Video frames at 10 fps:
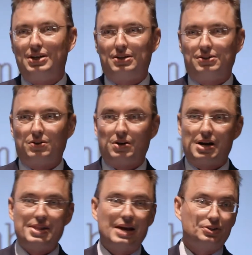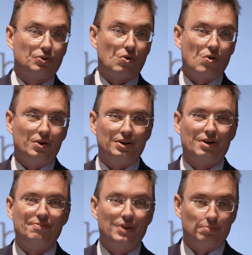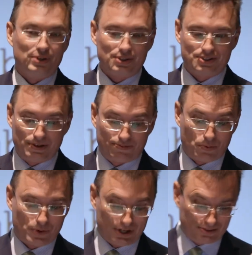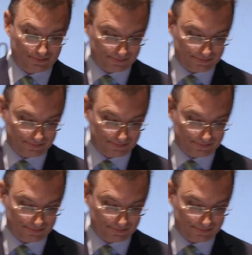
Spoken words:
or a natural order of numbers, if you will.